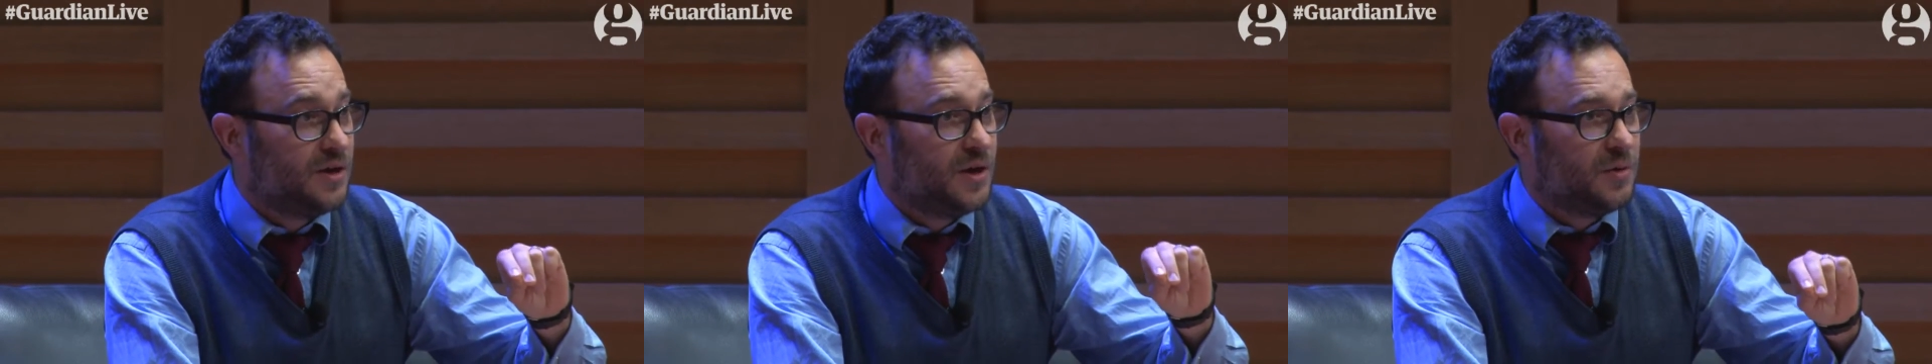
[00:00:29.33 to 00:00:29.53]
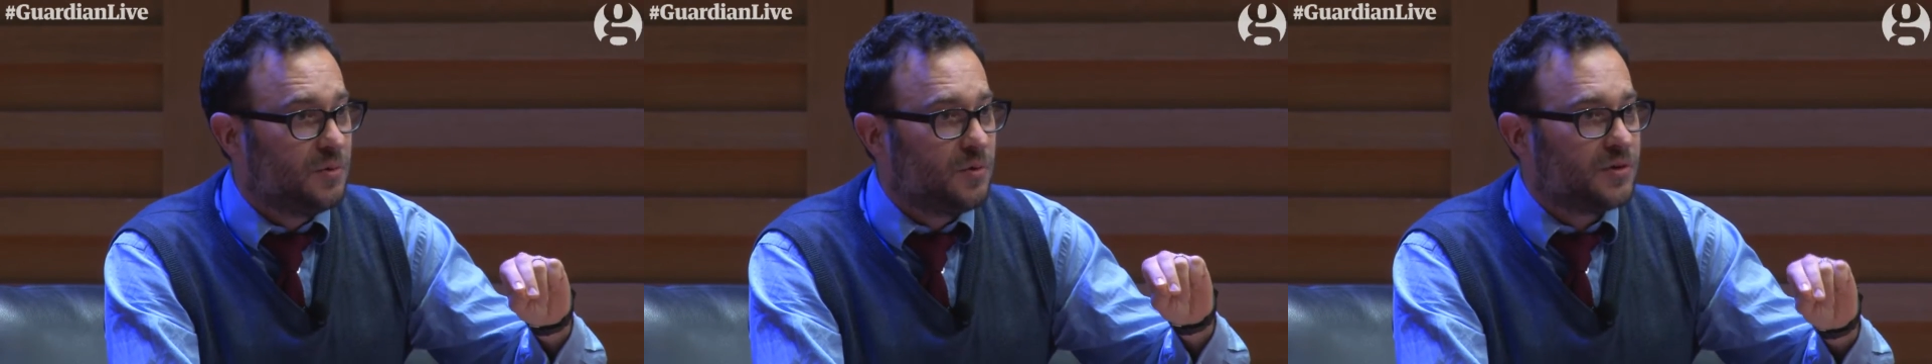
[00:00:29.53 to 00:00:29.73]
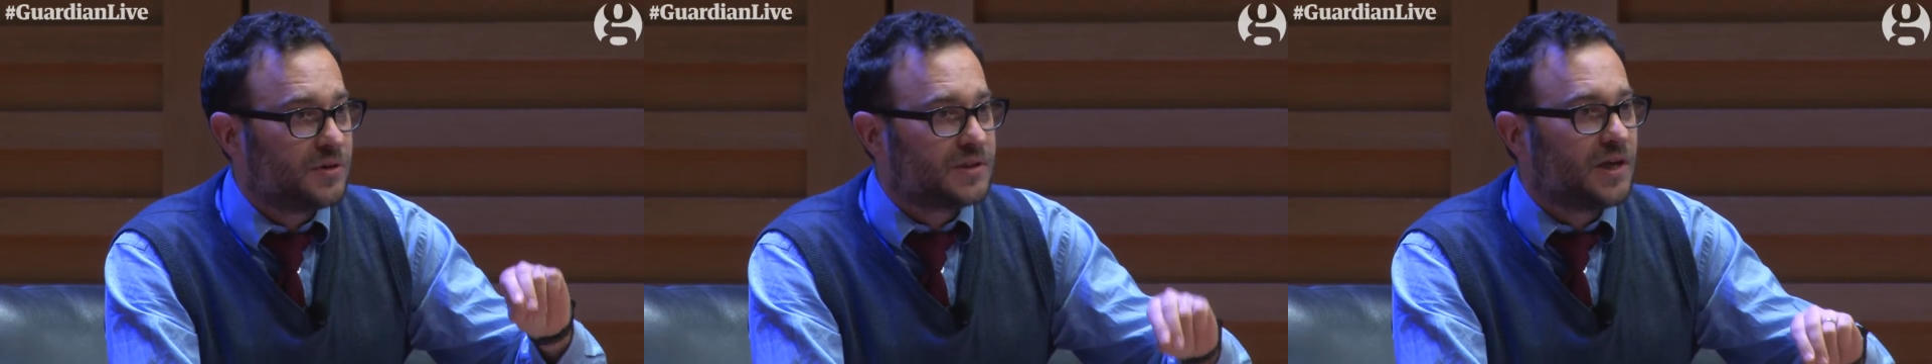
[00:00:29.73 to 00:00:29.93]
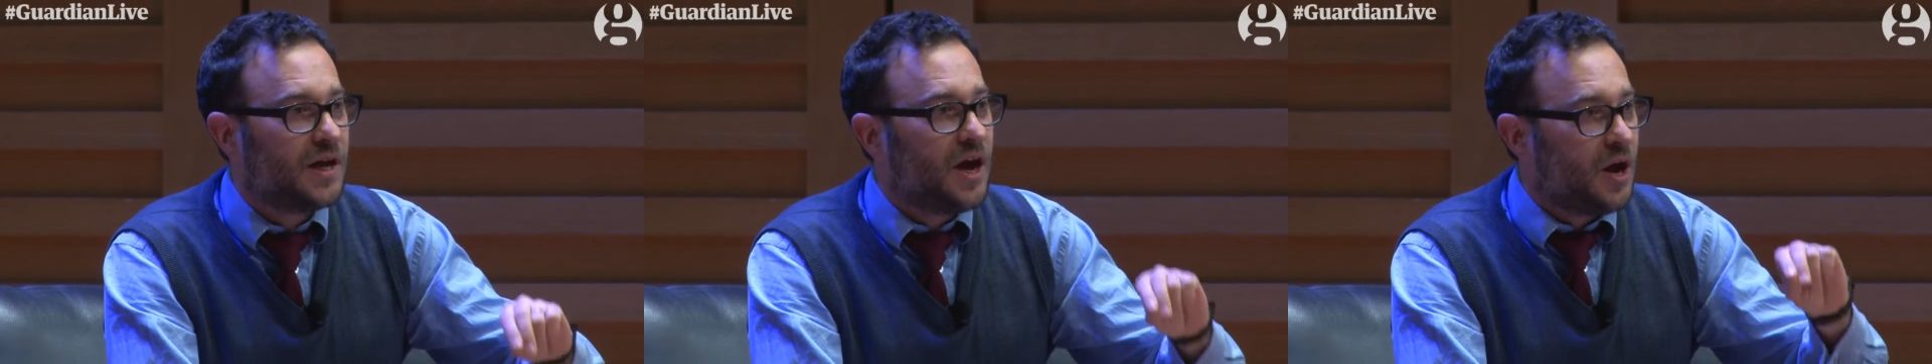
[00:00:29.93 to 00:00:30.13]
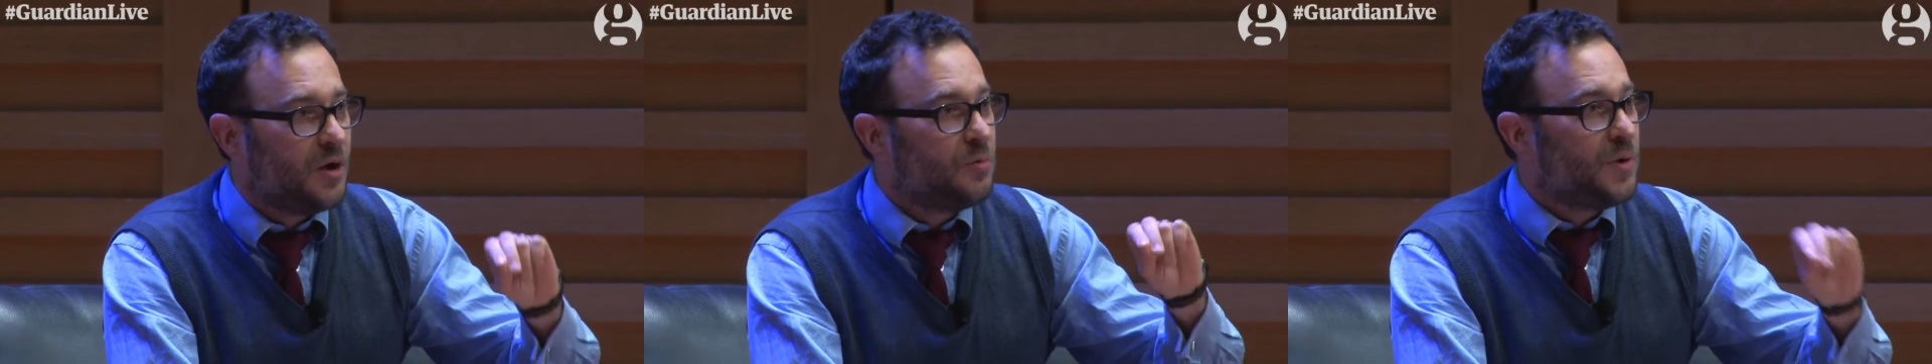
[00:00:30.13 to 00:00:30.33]
was,
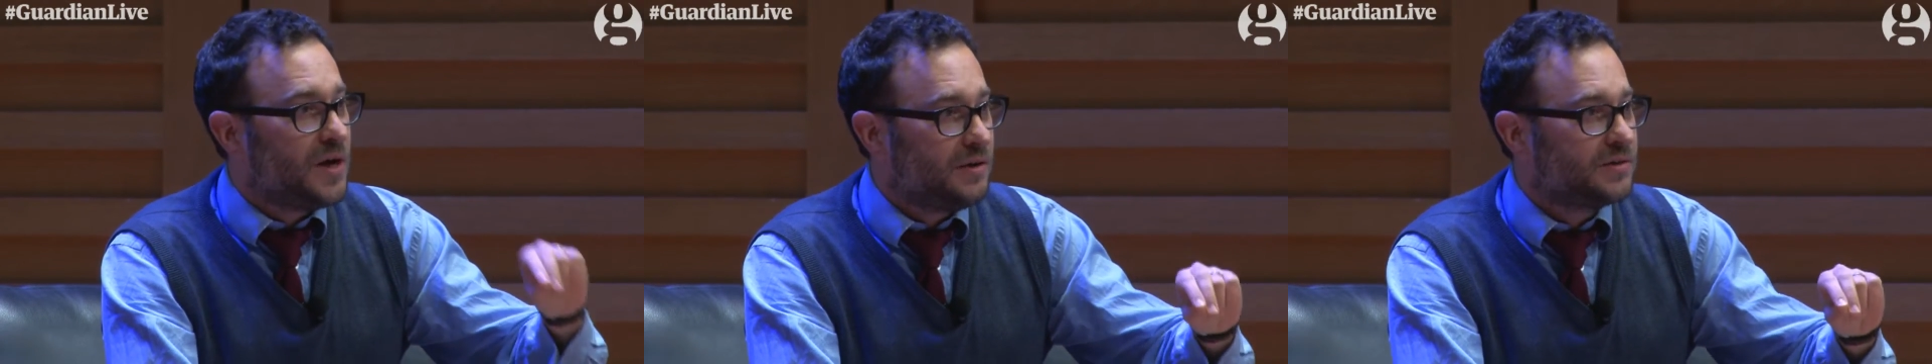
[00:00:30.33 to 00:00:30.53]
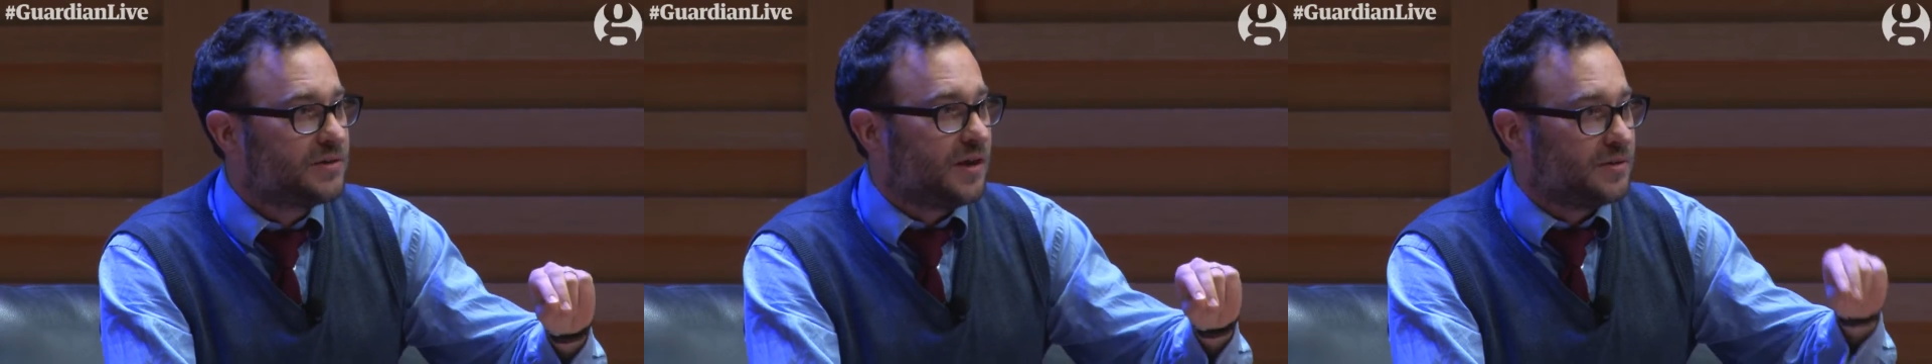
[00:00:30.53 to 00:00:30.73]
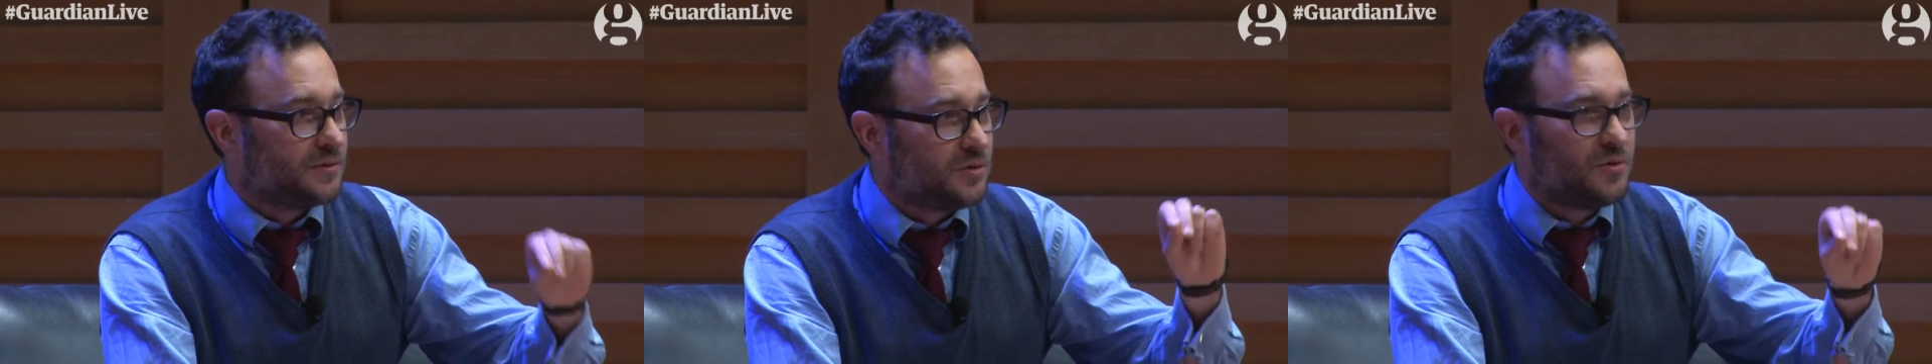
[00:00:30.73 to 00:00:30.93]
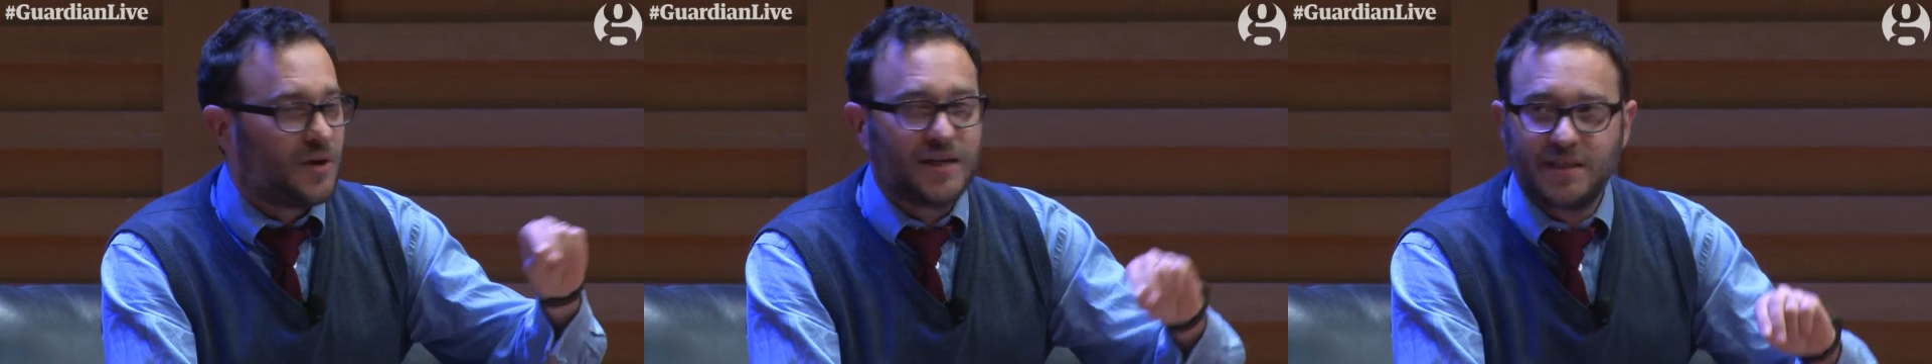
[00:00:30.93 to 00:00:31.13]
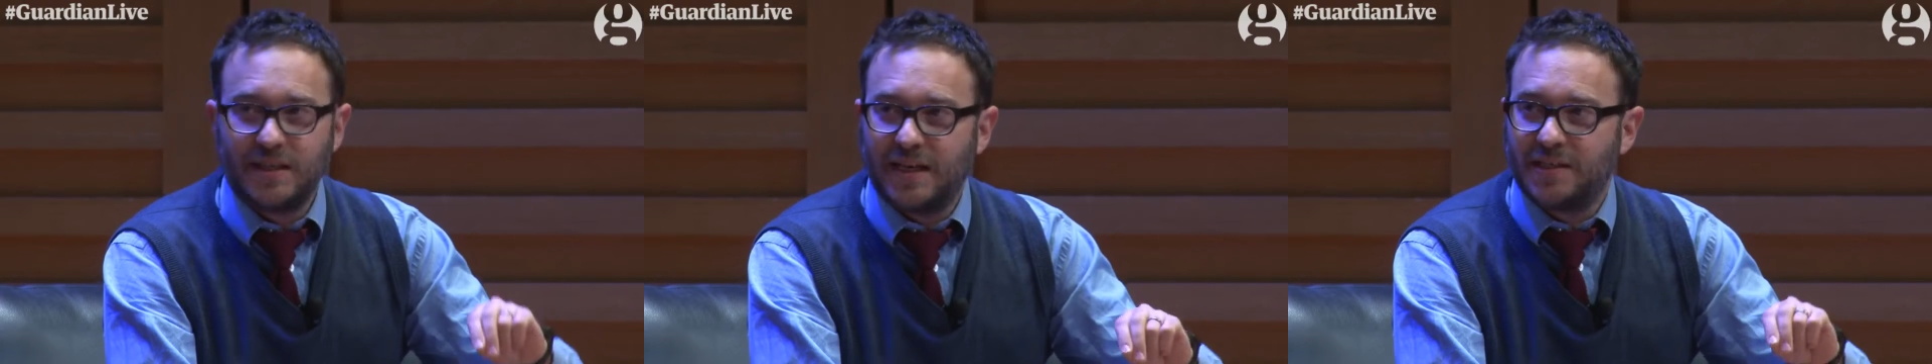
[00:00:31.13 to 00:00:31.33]
oh, well done,
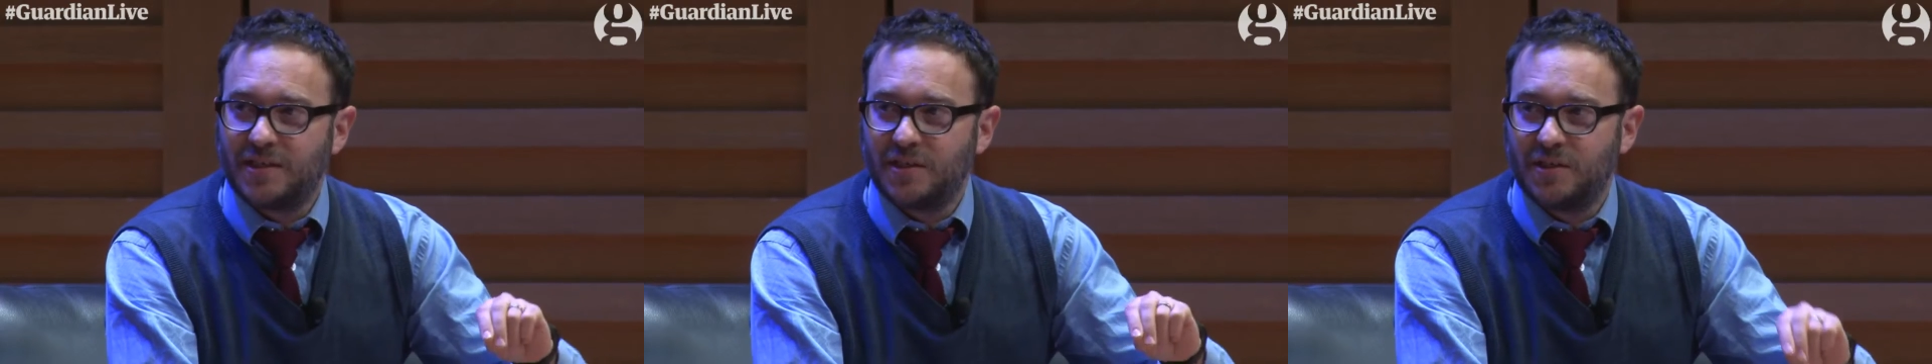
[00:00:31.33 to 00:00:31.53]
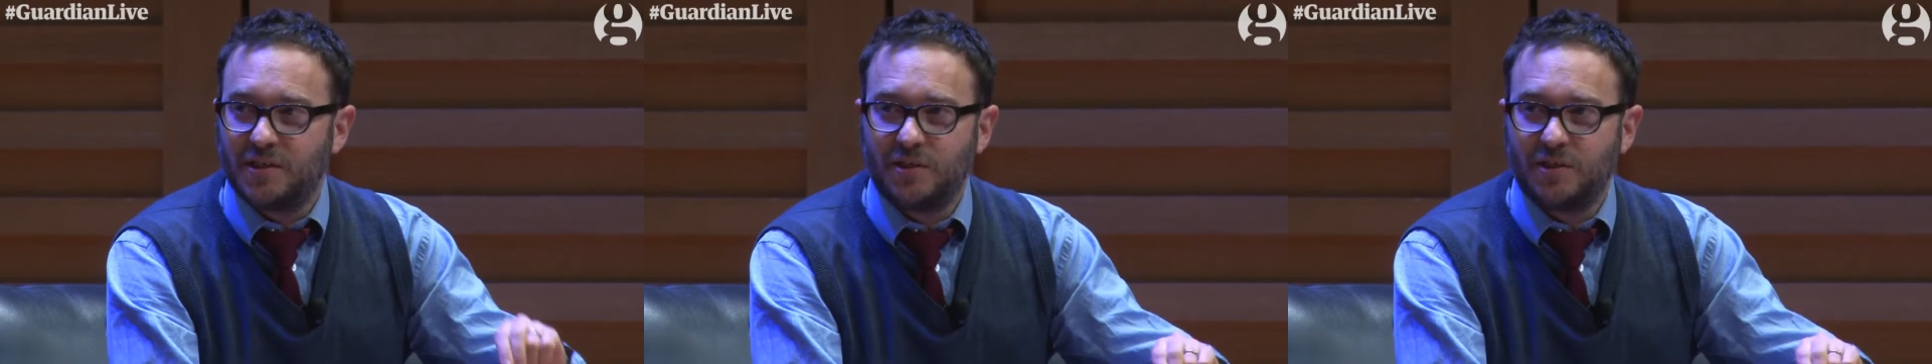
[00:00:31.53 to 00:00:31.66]
congratulations,